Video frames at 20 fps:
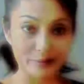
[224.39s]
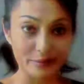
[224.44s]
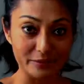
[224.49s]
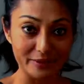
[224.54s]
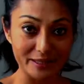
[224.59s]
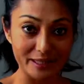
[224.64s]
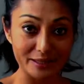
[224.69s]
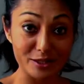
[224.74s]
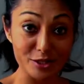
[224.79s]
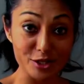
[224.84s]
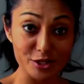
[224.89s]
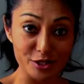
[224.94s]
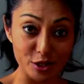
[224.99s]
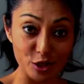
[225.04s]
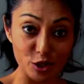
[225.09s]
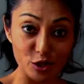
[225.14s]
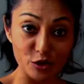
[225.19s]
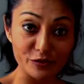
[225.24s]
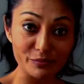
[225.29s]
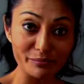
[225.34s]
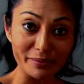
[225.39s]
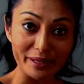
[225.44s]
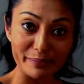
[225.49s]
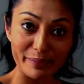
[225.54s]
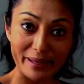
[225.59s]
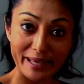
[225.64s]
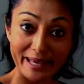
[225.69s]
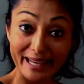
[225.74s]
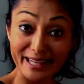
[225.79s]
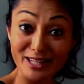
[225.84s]
We're at the stove, my
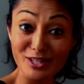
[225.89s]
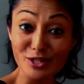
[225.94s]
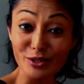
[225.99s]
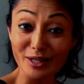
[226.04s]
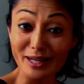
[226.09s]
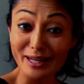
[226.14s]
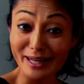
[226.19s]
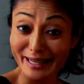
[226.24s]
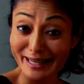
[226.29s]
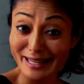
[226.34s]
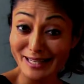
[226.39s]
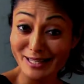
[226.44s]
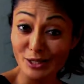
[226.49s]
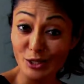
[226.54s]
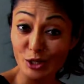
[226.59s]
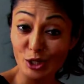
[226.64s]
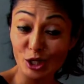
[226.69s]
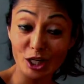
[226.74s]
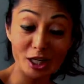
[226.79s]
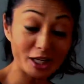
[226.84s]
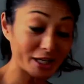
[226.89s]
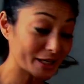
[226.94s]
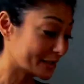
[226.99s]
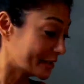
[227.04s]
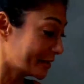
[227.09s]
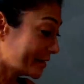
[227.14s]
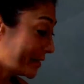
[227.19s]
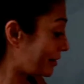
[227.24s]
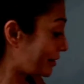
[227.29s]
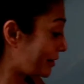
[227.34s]
pans are nice and hot.
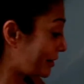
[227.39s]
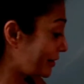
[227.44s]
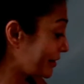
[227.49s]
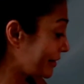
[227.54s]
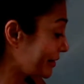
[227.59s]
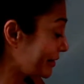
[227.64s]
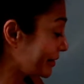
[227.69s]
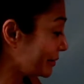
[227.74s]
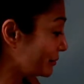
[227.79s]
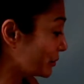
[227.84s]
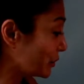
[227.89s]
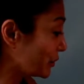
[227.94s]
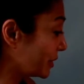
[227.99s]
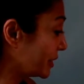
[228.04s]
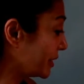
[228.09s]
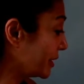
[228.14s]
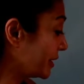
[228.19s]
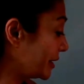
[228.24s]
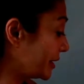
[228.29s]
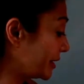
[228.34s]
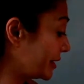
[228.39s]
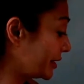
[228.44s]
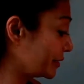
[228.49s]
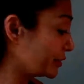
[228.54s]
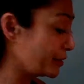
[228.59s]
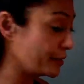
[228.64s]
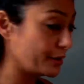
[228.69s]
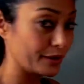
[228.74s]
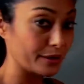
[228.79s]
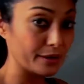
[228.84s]
I am going to
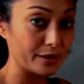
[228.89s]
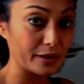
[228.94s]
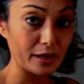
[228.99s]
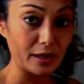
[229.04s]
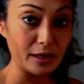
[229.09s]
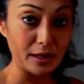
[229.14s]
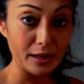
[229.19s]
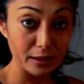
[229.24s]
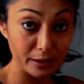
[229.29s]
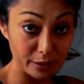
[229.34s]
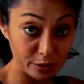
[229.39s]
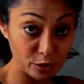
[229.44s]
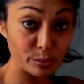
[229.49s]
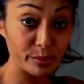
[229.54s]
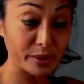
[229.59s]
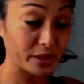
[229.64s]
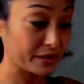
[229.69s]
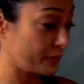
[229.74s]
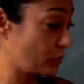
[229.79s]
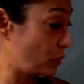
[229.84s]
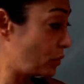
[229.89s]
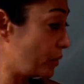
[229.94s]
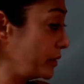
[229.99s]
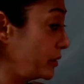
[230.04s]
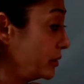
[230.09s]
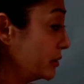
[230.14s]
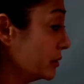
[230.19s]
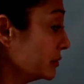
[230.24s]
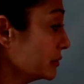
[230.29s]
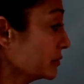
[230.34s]
add a little bit of
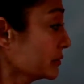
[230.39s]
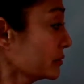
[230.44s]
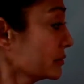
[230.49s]
oil.